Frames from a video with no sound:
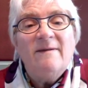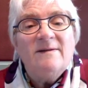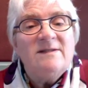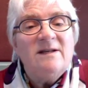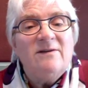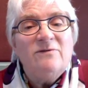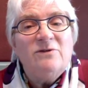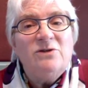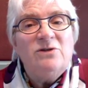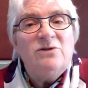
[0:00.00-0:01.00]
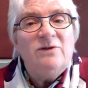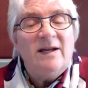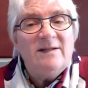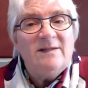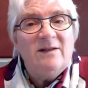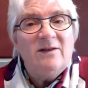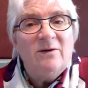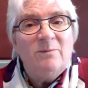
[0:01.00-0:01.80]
set of due dates in there